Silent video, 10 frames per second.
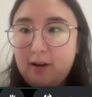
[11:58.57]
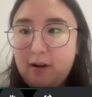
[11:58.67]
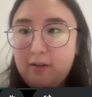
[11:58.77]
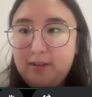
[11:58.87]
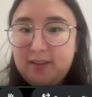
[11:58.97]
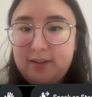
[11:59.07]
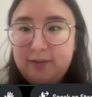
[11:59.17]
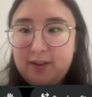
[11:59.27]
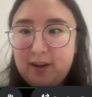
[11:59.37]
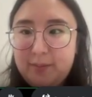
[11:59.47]
all these
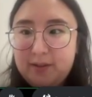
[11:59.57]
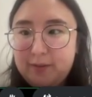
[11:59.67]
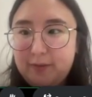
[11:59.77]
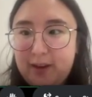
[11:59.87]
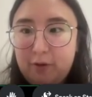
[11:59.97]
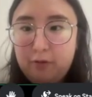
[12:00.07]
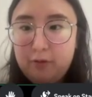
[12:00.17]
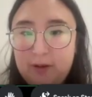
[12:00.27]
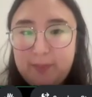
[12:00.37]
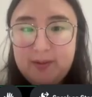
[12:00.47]
different types of like
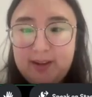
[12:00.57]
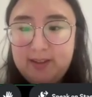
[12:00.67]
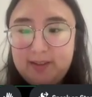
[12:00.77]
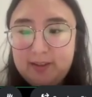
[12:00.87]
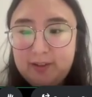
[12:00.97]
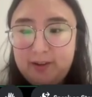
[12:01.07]
old websites and